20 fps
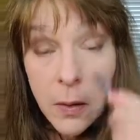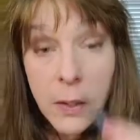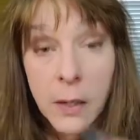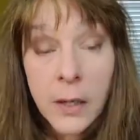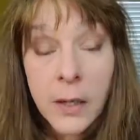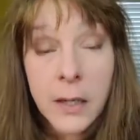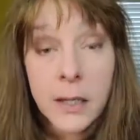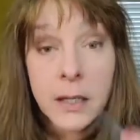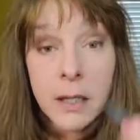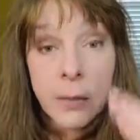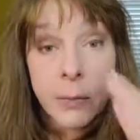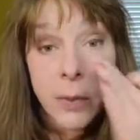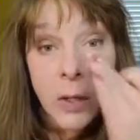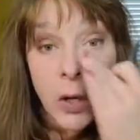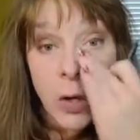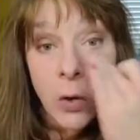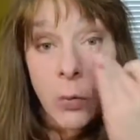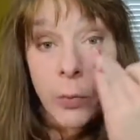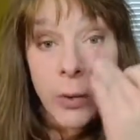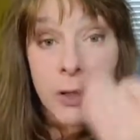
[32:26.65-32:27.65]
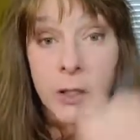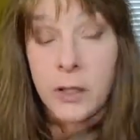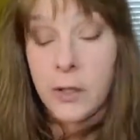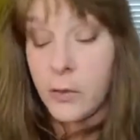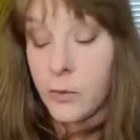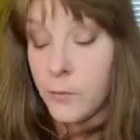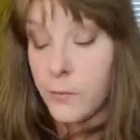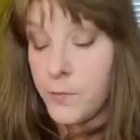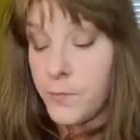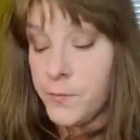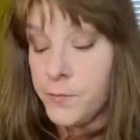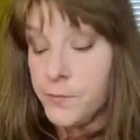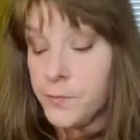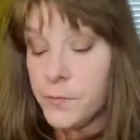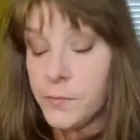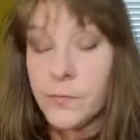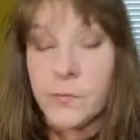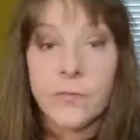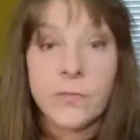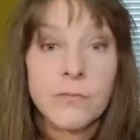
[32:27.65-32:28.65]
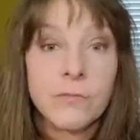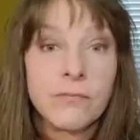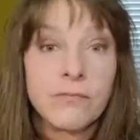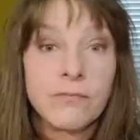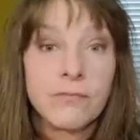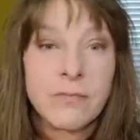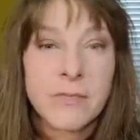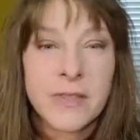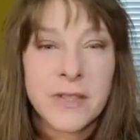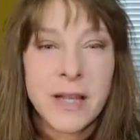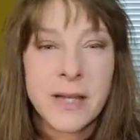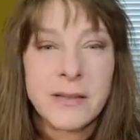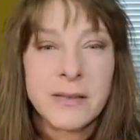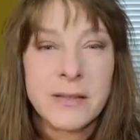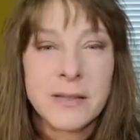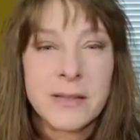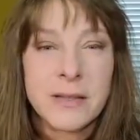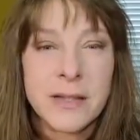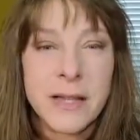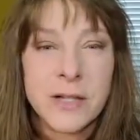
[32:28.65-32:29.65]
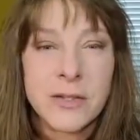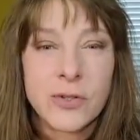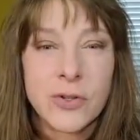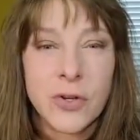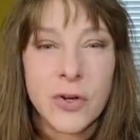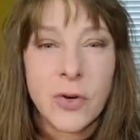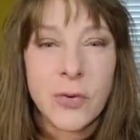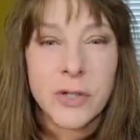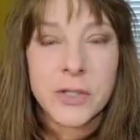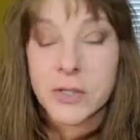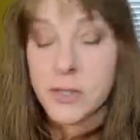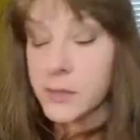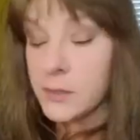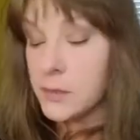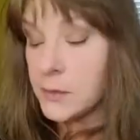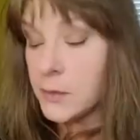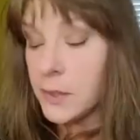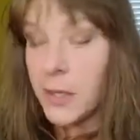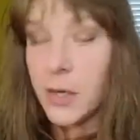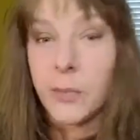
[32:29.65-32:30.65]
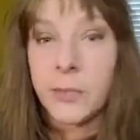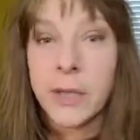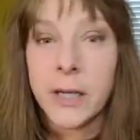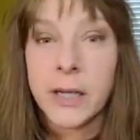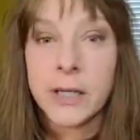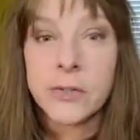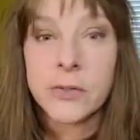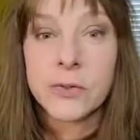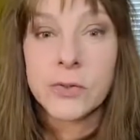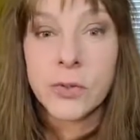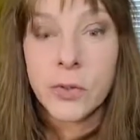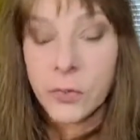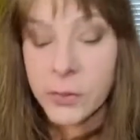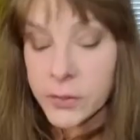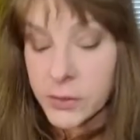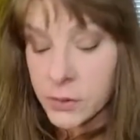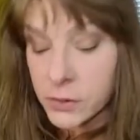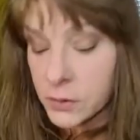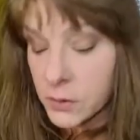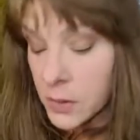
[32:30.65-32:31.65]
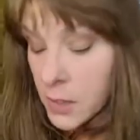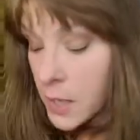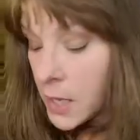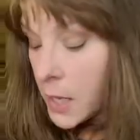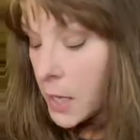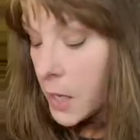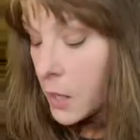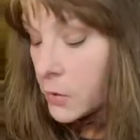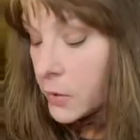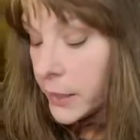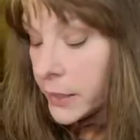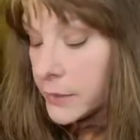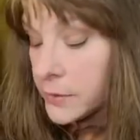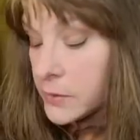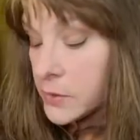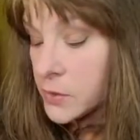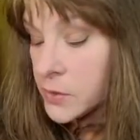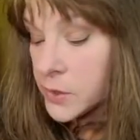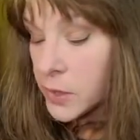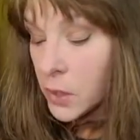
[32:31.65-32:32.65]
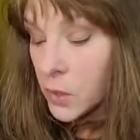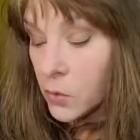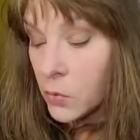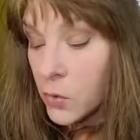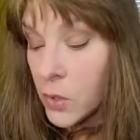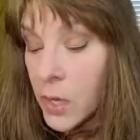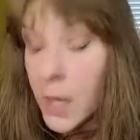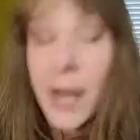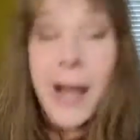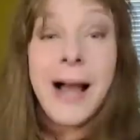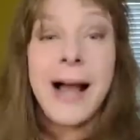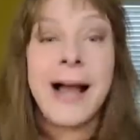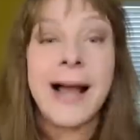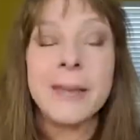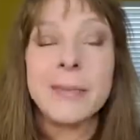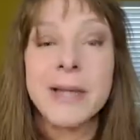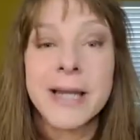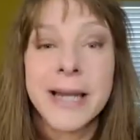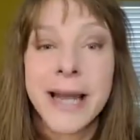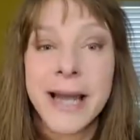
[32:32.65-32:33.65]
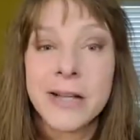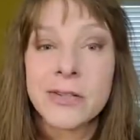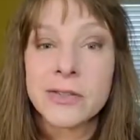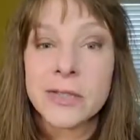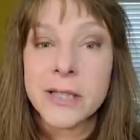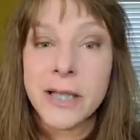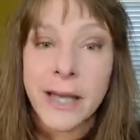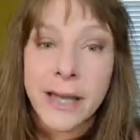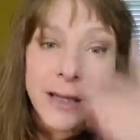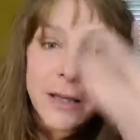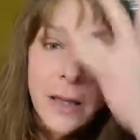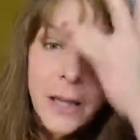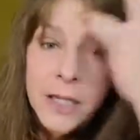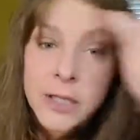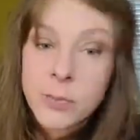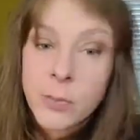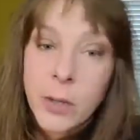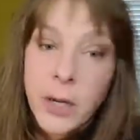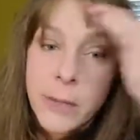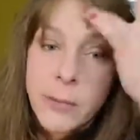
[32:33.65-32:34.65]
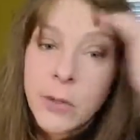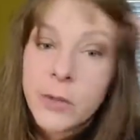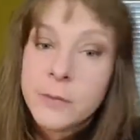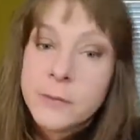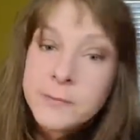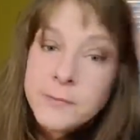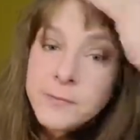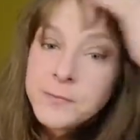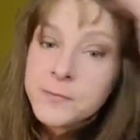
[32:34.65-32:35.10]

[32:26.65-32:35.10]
and I keep it open here. Does that answer your questions? I hope that answered your questions. Okay, so I'm gonna actually add lash primer